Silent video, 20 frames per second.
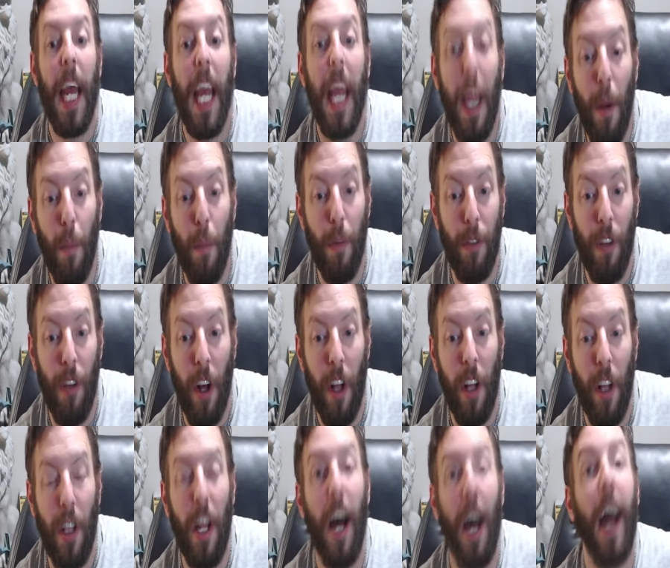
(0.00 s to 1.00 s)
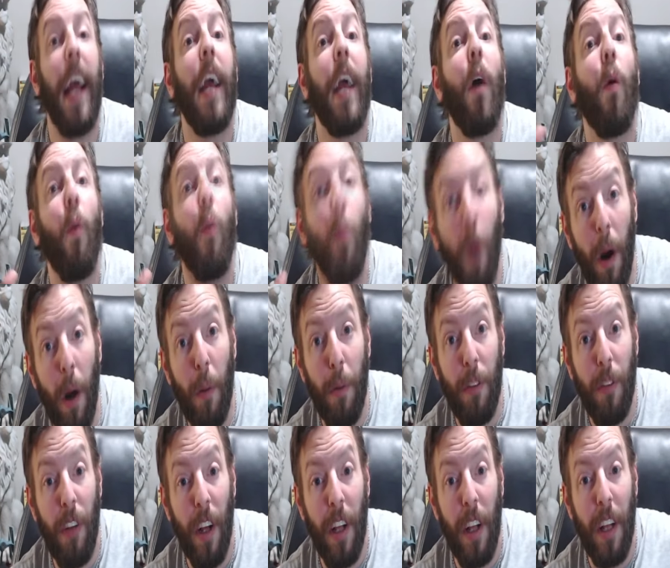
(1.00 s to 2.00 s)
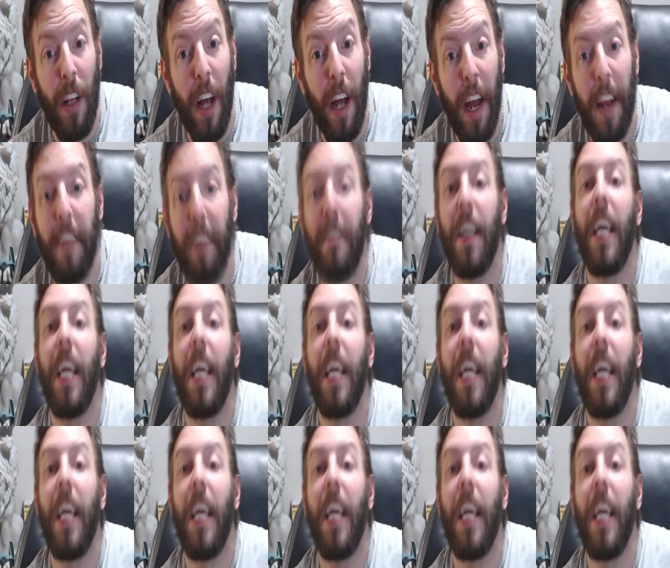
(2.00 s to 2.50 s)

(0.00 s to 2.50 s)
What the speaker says: It was all a lie. What was all a lie?